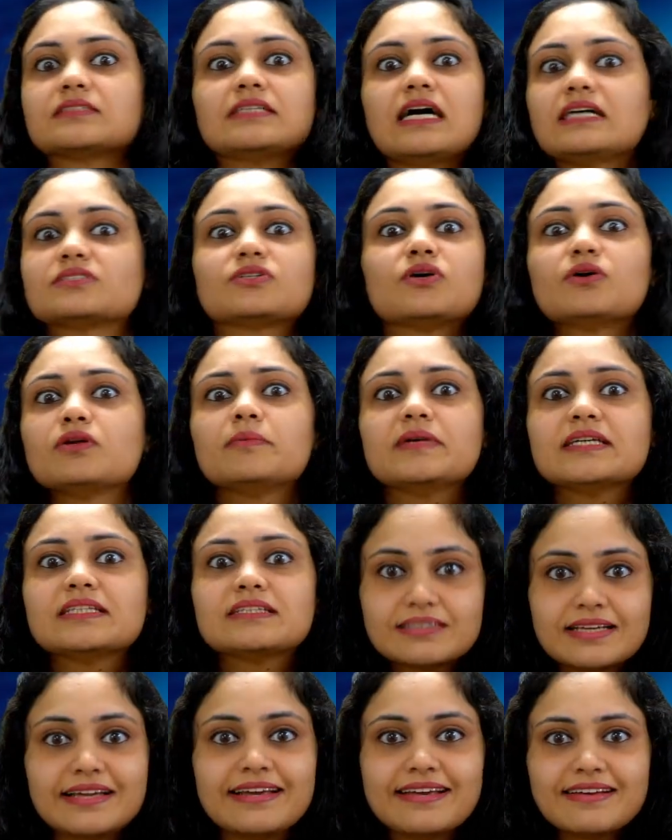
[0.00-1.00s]
that's going to be the
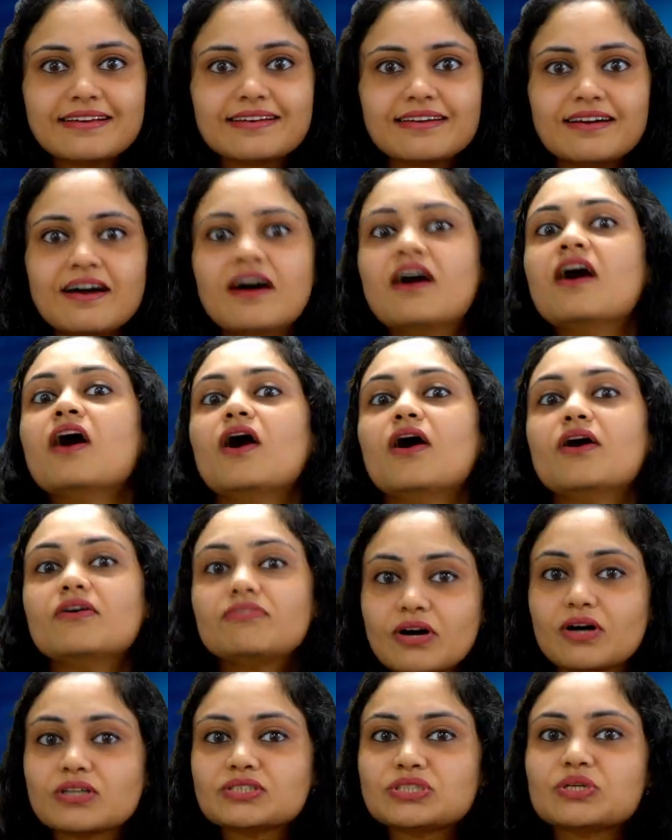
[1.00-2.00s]
thing. Of
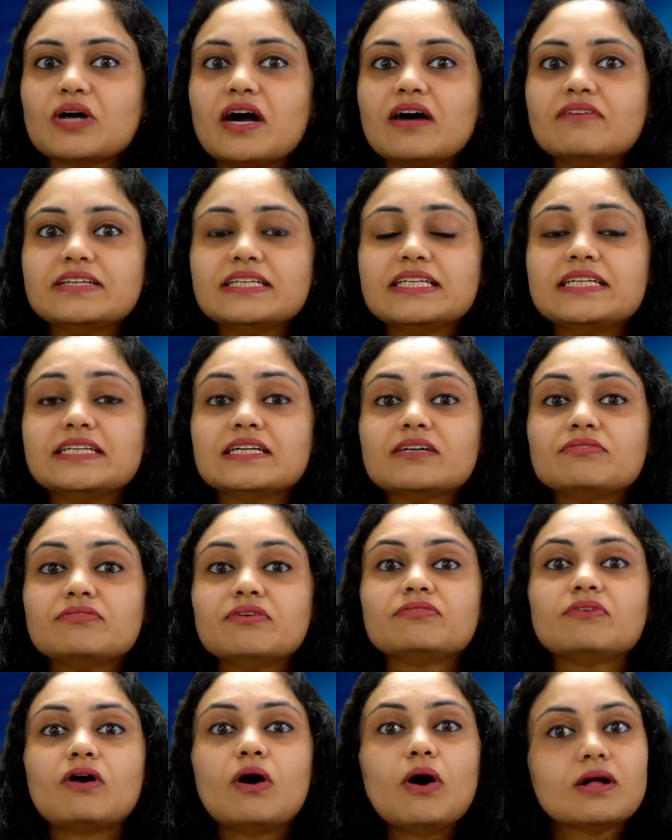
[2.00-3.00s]
course, you have an ETF of
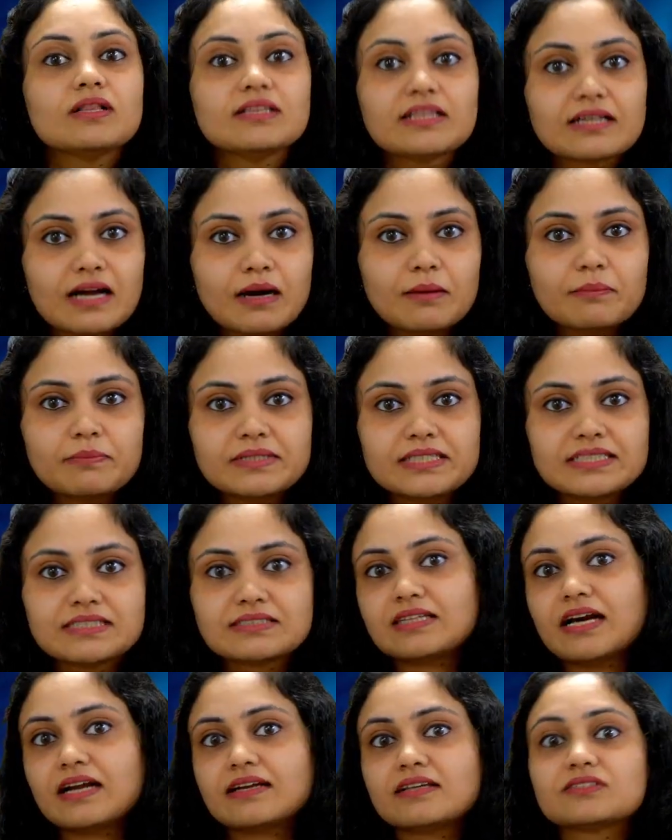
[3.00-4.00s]
all the companies
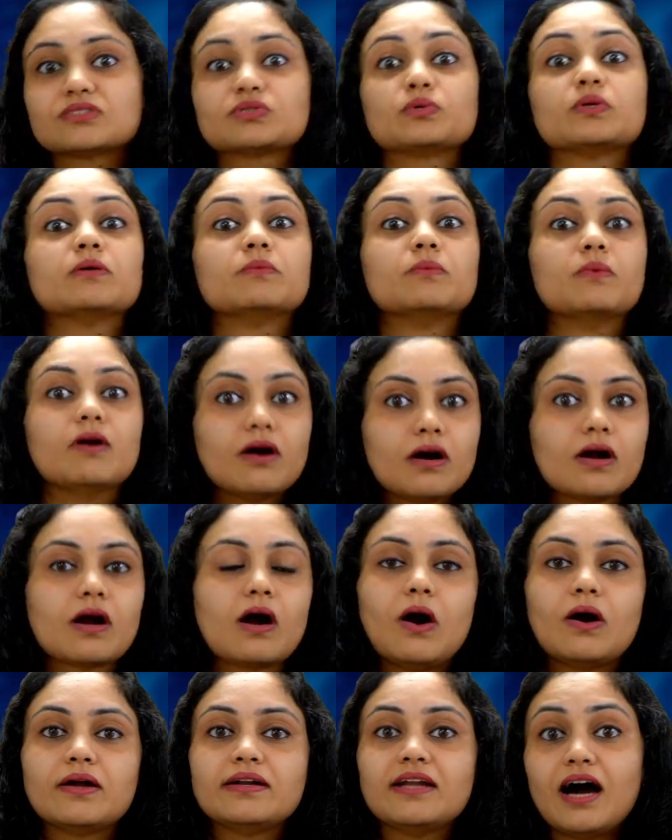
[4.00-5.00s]
that is doing work
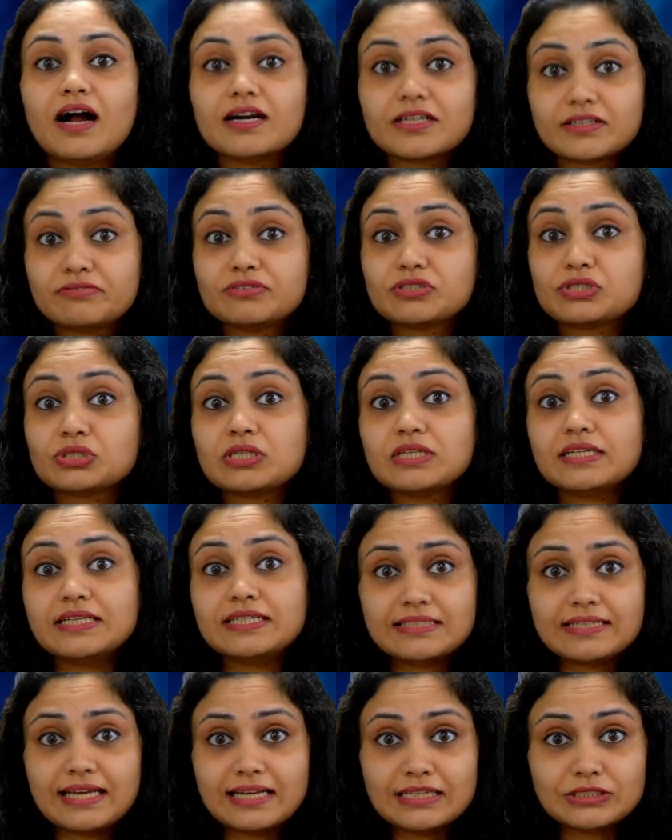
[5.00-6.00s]
on artificial
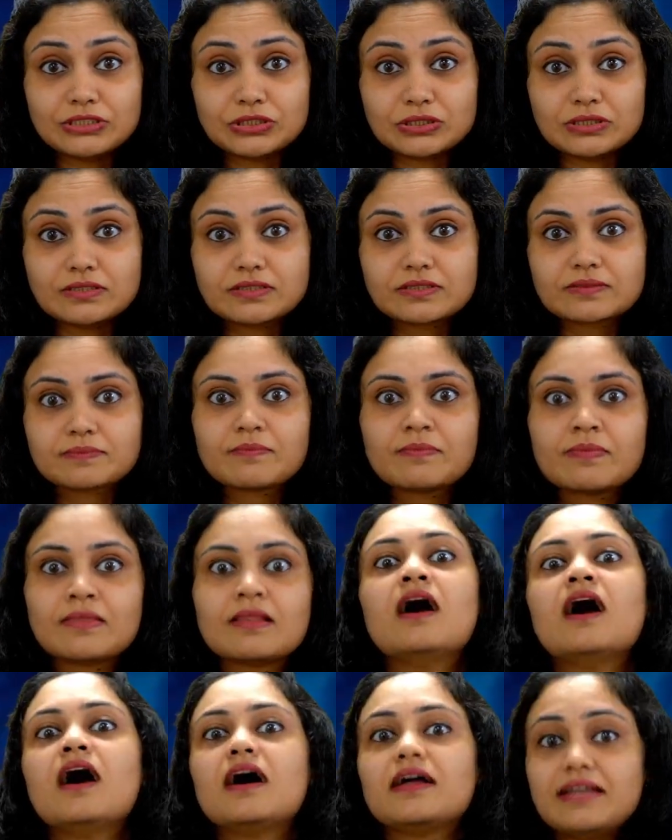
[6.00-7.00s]
intelligence.
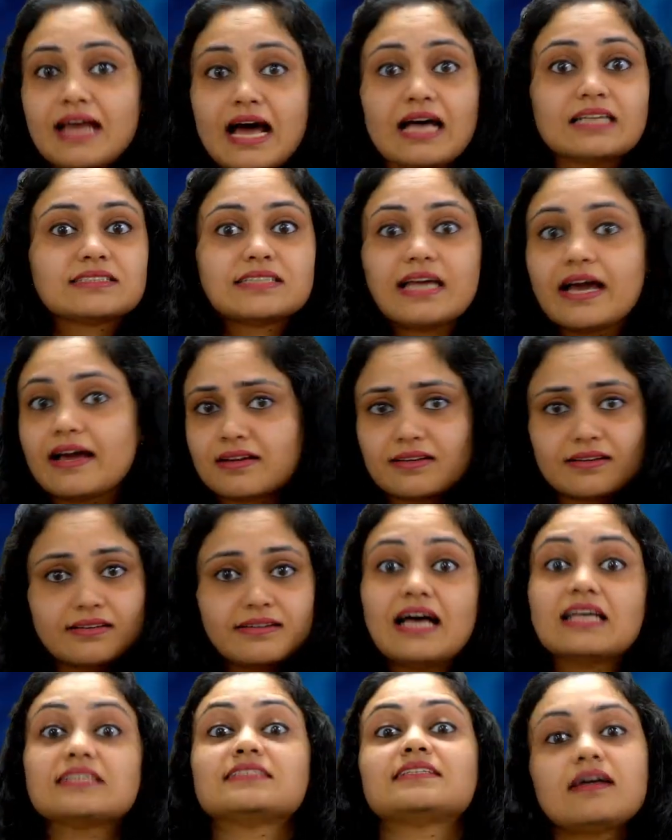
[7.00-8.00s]

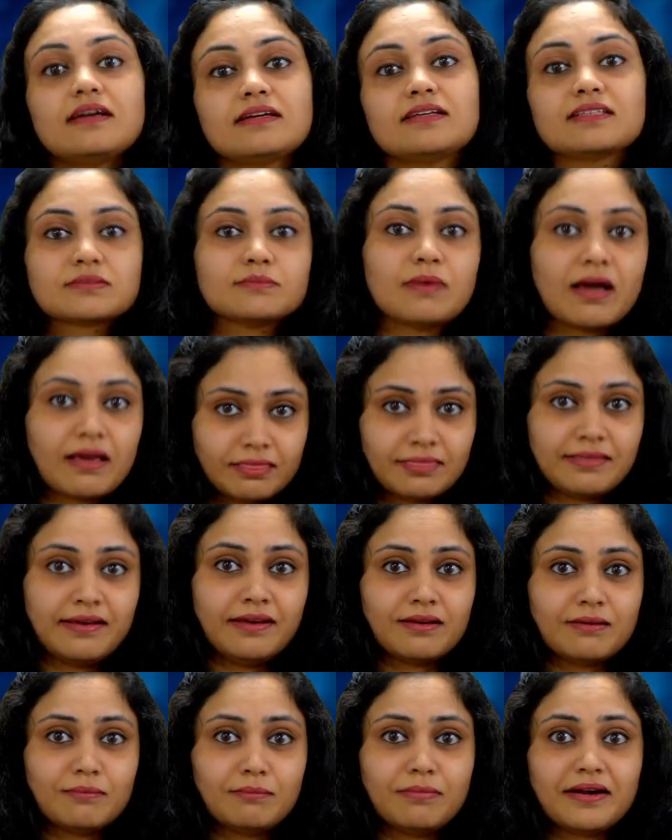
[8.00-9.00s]
Nasdaq is my
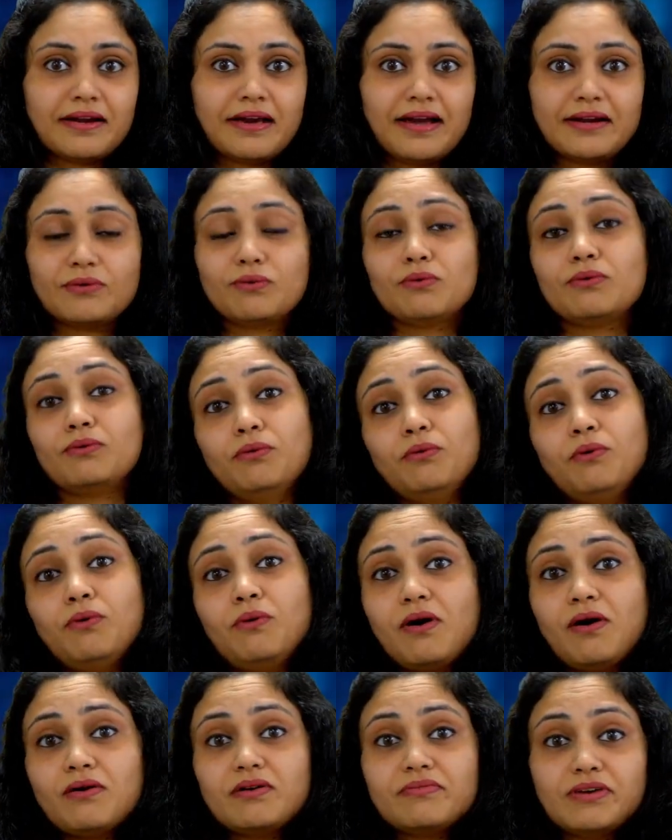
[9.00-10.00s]
thing, but I don't
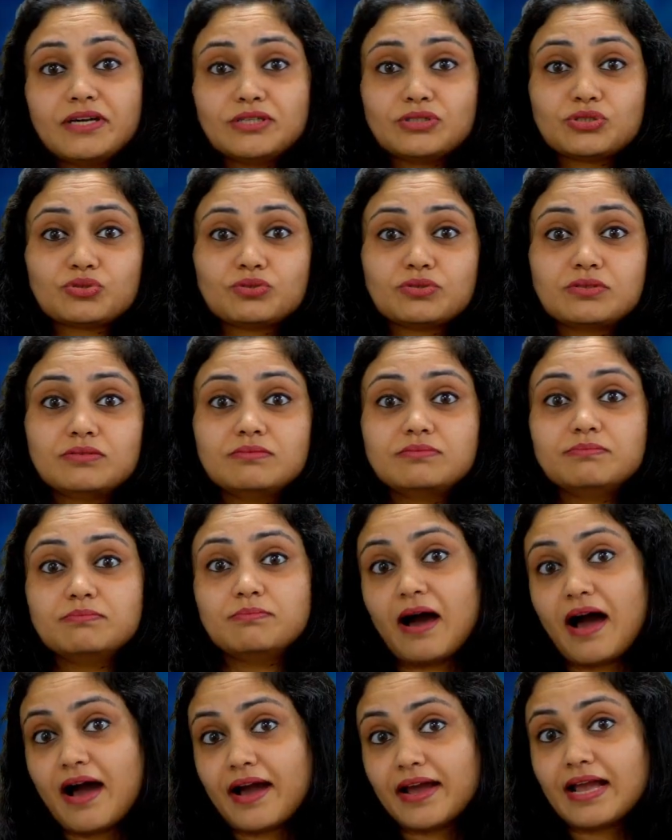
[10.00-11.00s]
know if I should
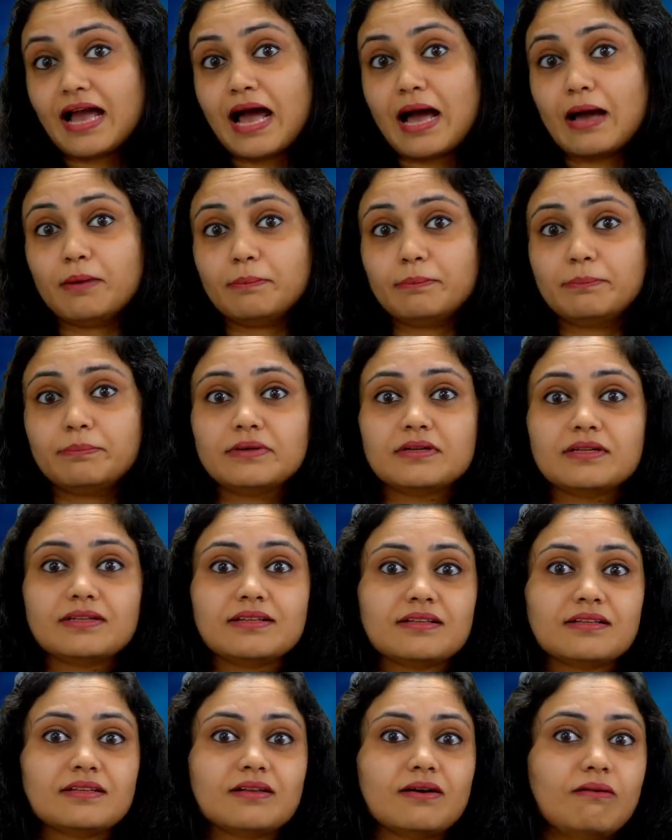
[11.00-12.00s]
buy
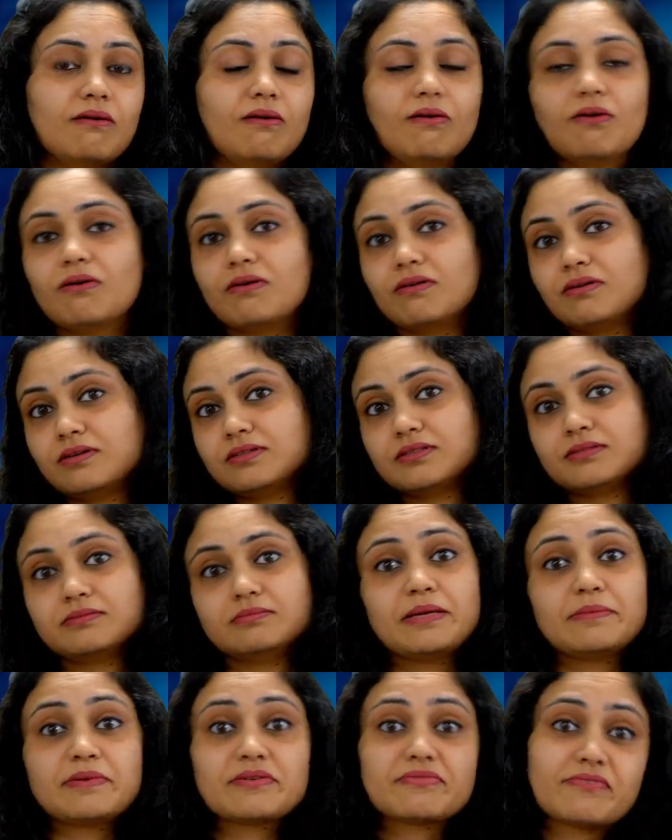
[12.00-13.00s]
Apple or
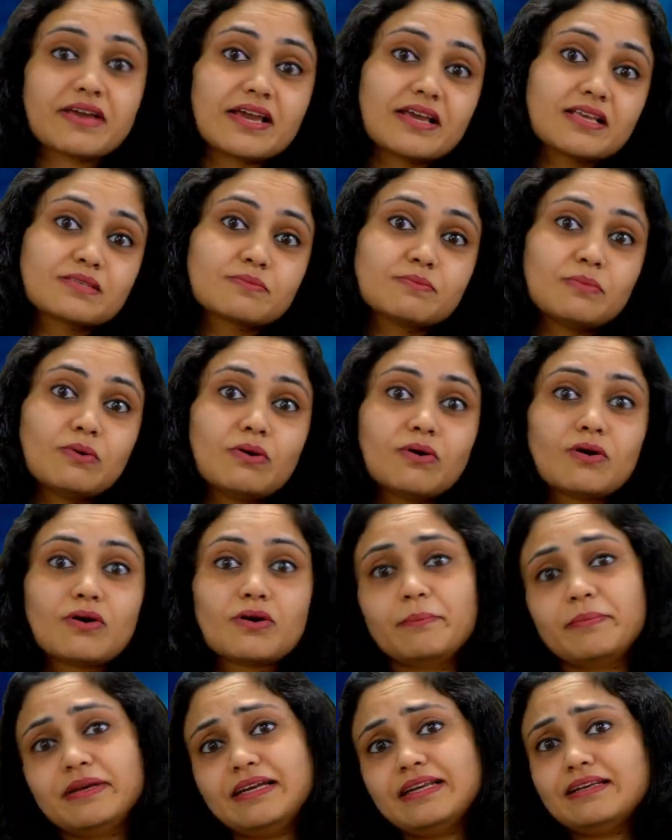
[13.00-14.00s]
maybe Facebook,
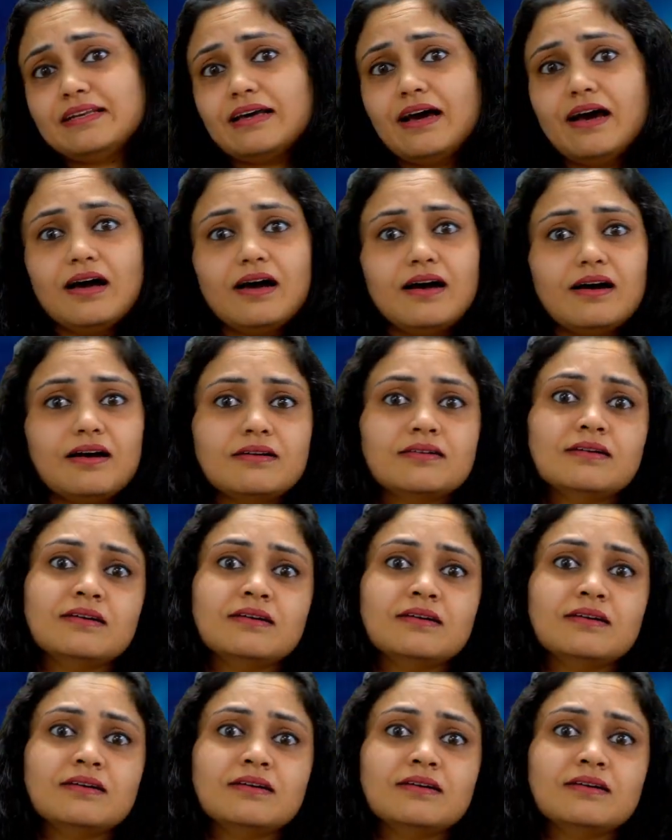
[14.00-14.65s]
Meta,